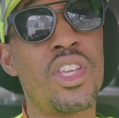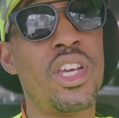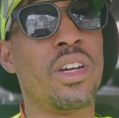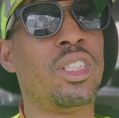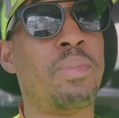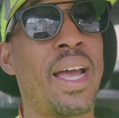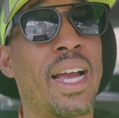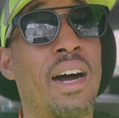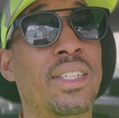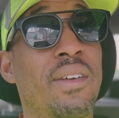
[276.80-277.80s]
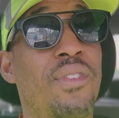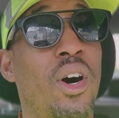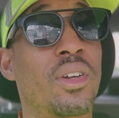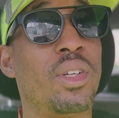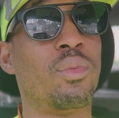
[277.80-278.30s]
years back I was
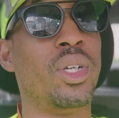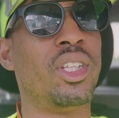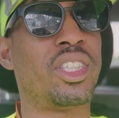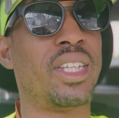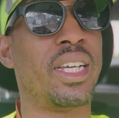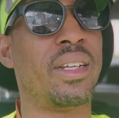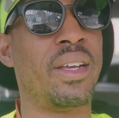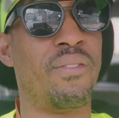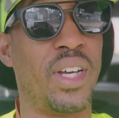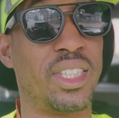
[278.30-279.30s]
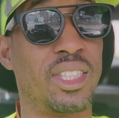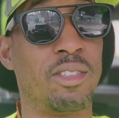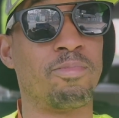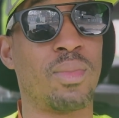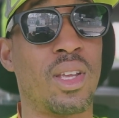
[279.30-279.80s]
involved in real estate
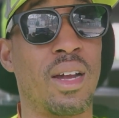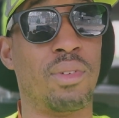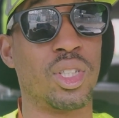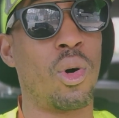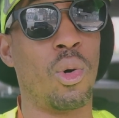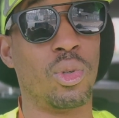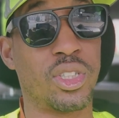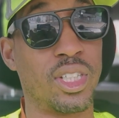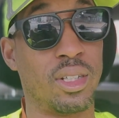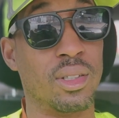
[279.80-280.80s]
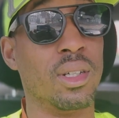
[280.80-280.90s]
investing, and I was a wholesaler.